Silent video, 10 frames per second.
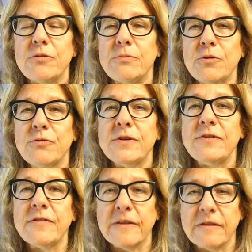to move
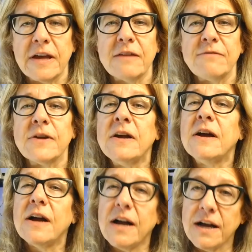into the life
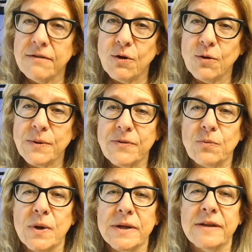I've
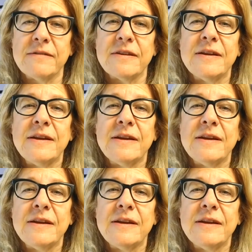always wanted.